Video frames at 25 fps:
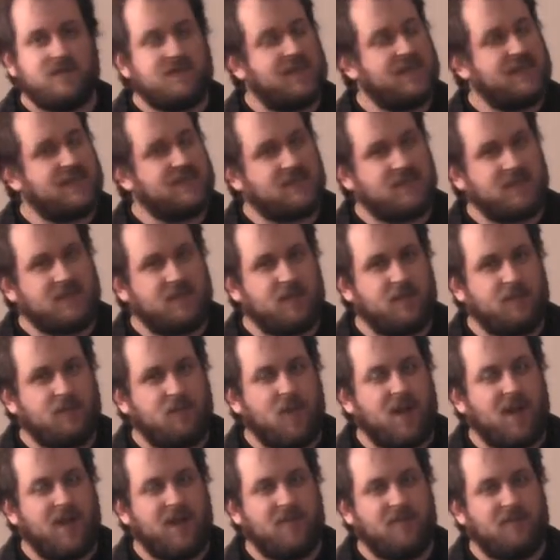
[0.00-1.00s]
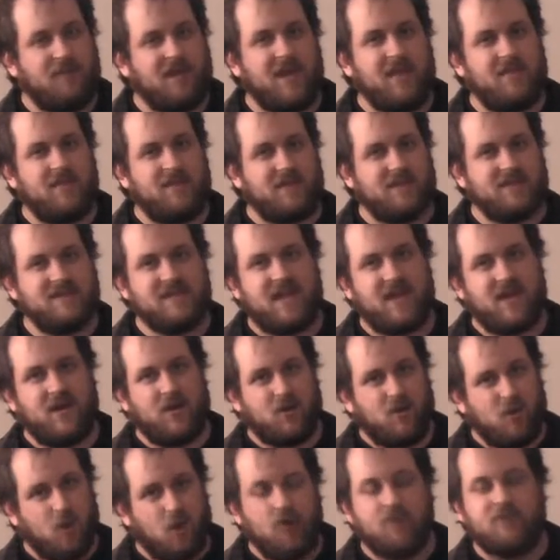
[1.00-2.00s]
takes a little while to play, but it's
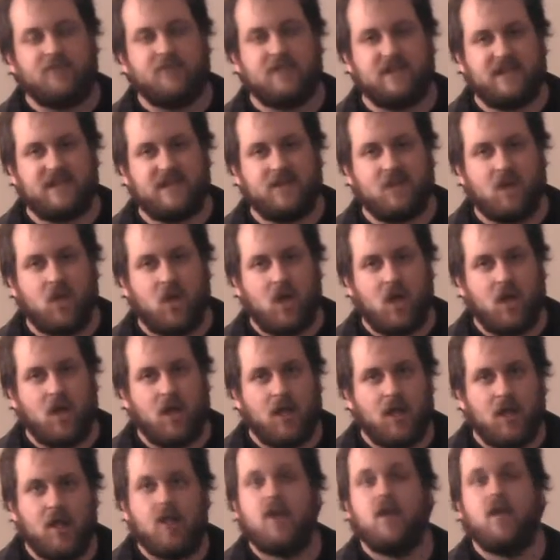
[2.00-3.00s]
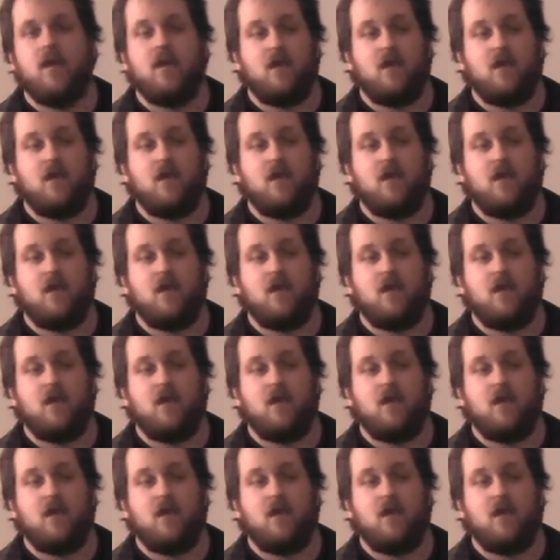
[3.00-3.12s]
not overly long,